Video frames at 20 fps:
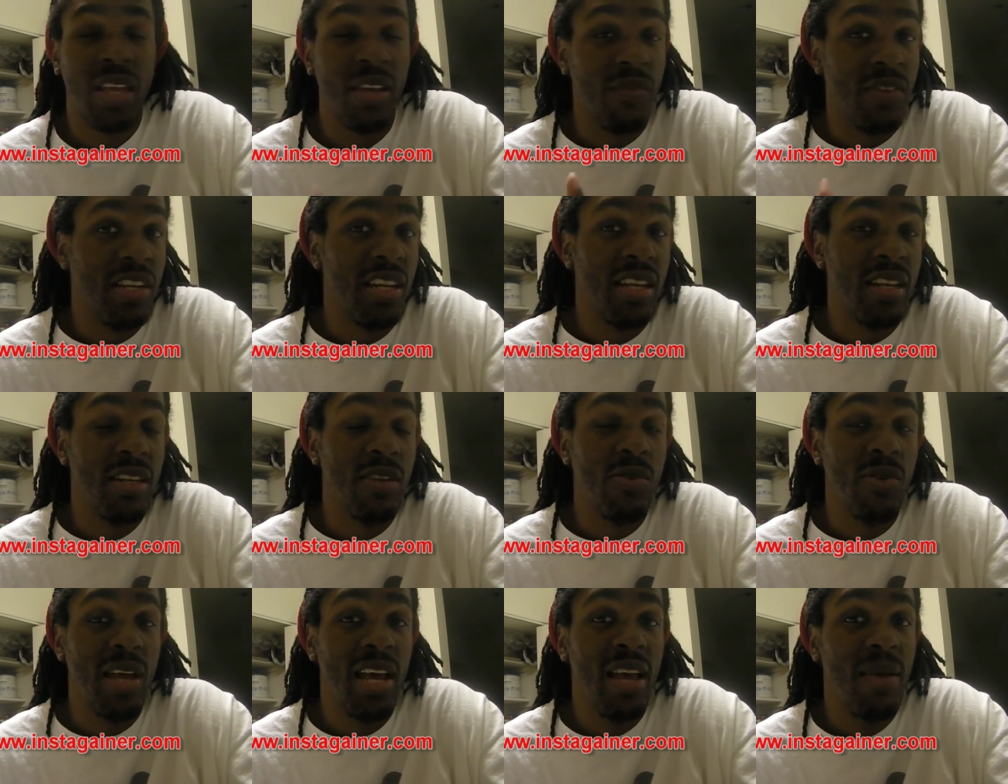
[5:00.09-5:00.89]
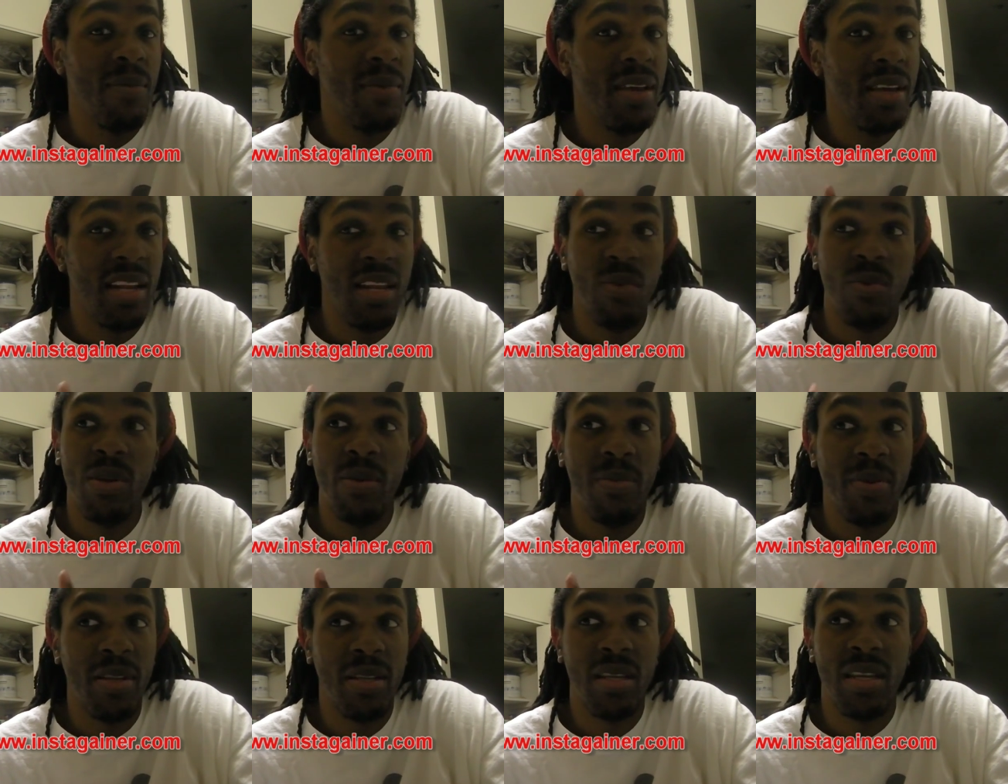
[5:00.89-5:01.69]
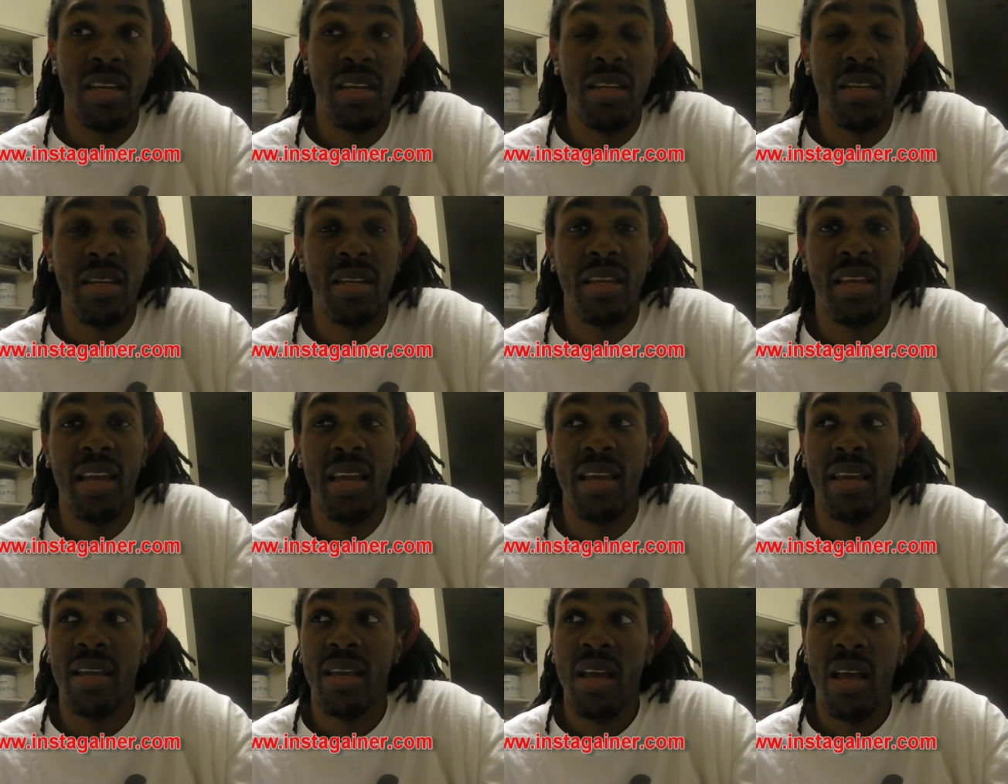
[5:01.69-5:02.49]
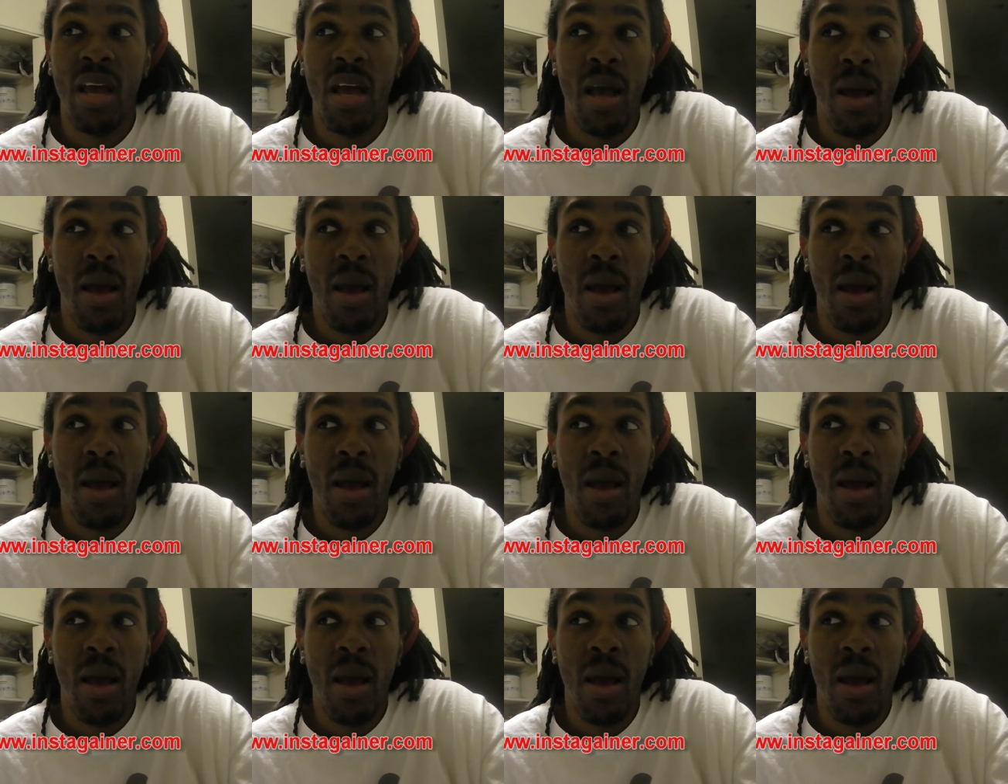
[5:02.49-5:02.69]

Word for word: If he didn't do that, man, they would have been killing the game.